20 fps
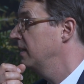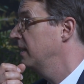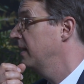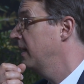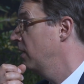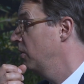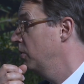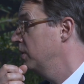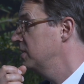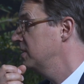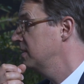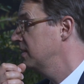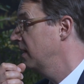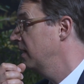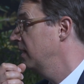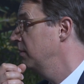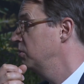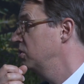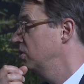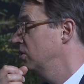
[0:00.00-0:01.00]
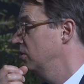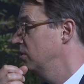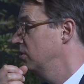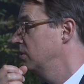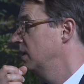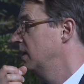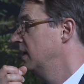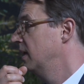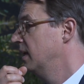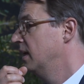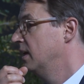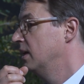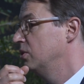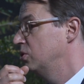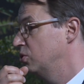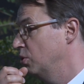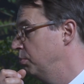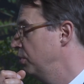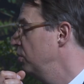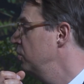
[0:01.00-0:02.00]
and now it's time to
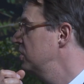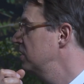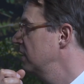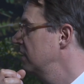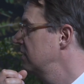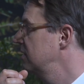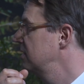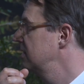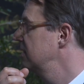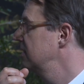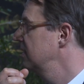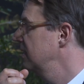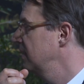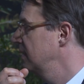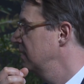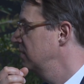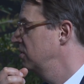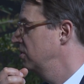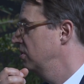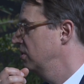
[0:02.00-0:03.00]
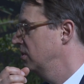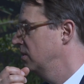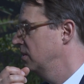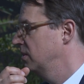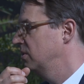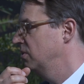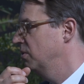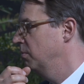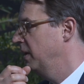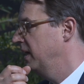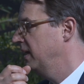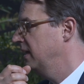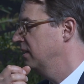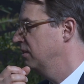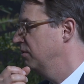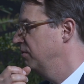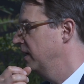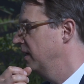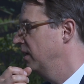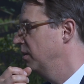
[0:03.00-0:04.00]
boost it and to make
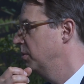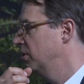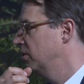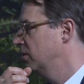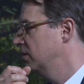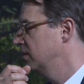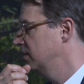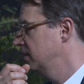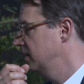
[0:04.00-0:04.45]
it available